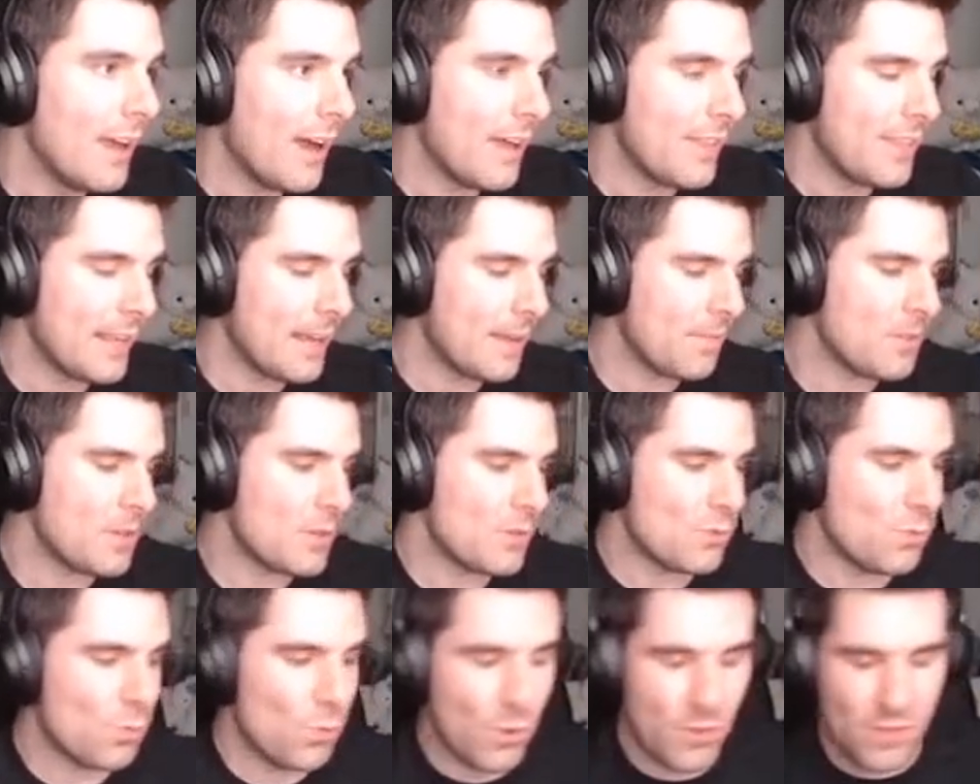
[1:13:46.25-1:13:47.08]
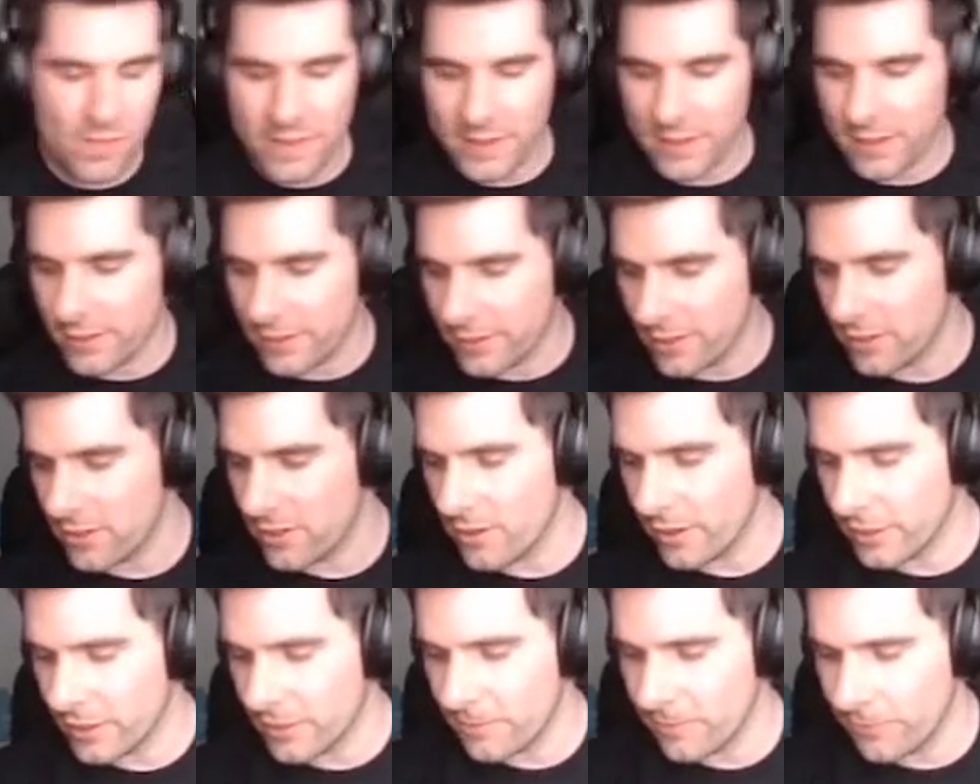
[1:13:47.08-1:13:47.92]
I think if there's one thing I could
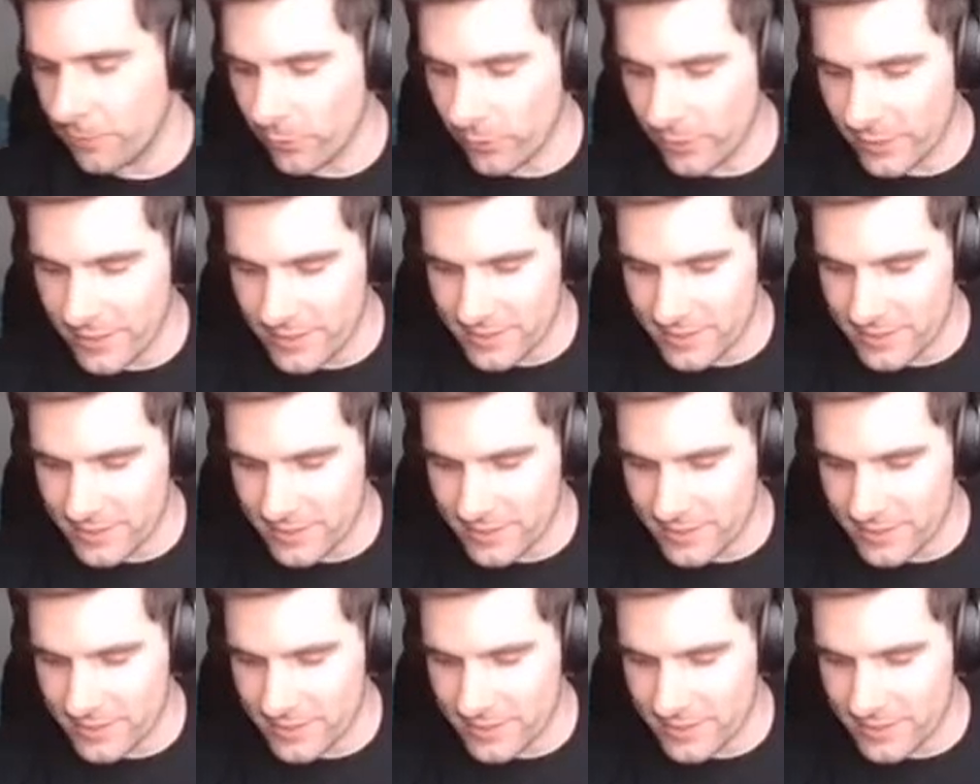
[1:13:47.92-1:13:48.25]
knock it for,